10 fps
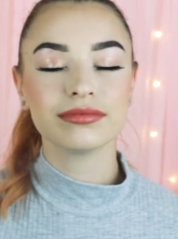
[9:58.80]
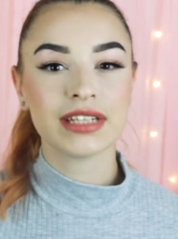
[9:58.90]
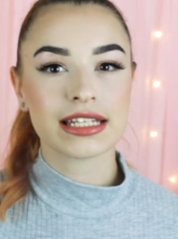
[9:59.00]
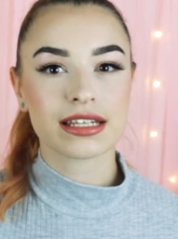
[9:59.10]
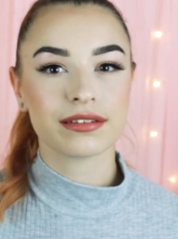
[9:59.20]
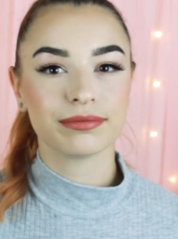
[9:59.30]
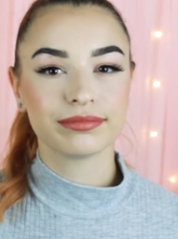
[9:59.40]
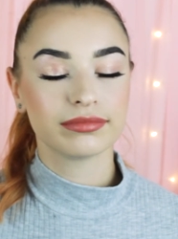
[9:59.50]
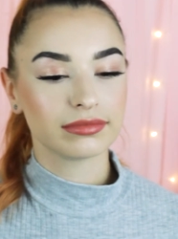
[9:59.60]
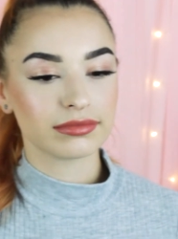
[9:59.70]
That's it.
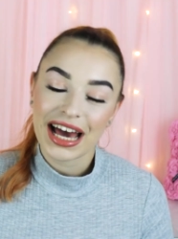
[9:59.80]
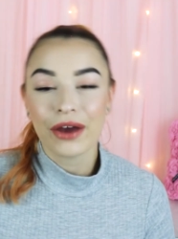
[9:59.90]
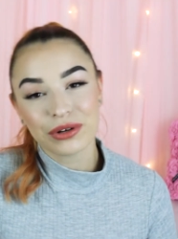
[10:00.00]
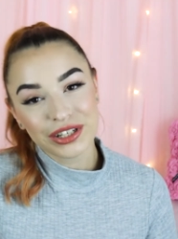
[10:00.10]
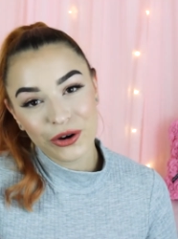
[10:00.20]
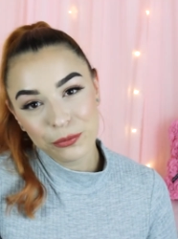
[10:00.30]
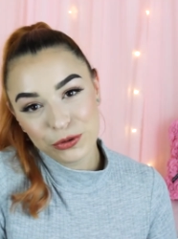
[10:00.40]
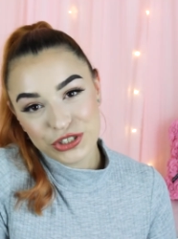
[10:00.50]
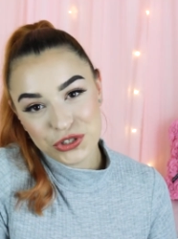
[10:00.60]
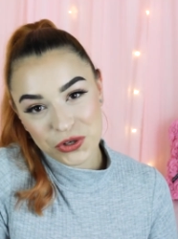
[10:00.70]
I really hope
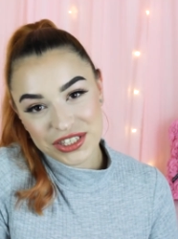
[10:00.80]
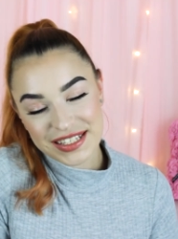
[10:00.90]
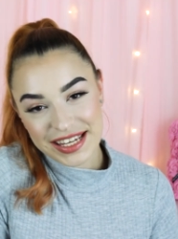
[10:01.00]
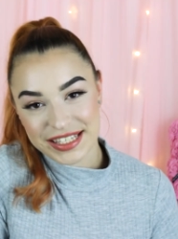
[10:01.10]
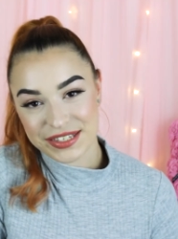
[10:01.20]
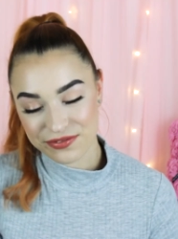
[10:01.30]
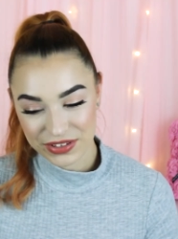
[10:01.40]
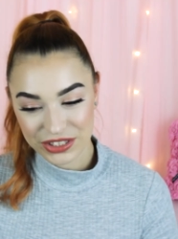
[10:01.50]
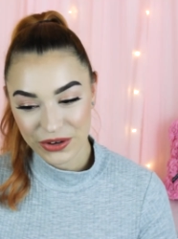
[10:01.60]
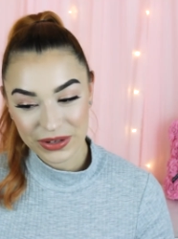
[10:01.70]
you enjoyed today's
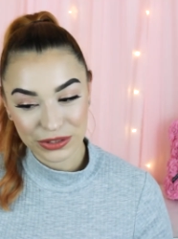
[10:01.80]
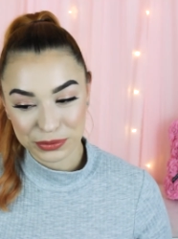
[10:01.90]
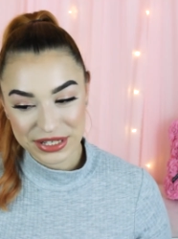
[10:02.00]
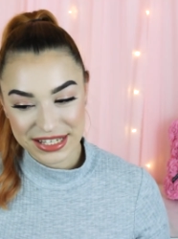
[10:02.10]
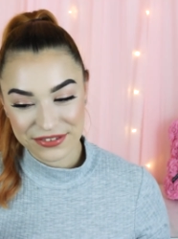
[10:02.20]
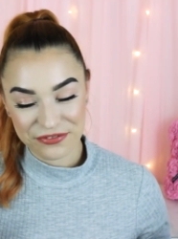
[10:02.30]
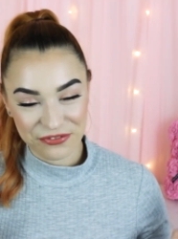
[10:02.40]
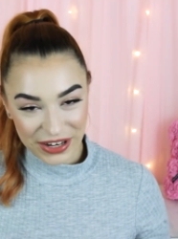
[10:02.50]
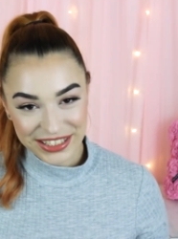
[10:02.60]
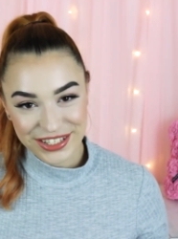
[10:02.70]
video. It was
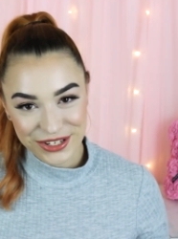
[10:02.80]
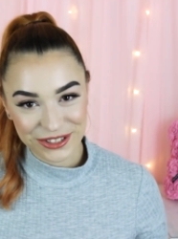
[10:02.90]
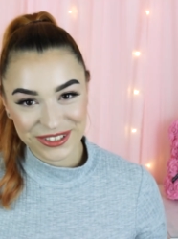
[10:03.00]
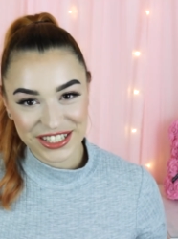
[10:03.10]
fun to do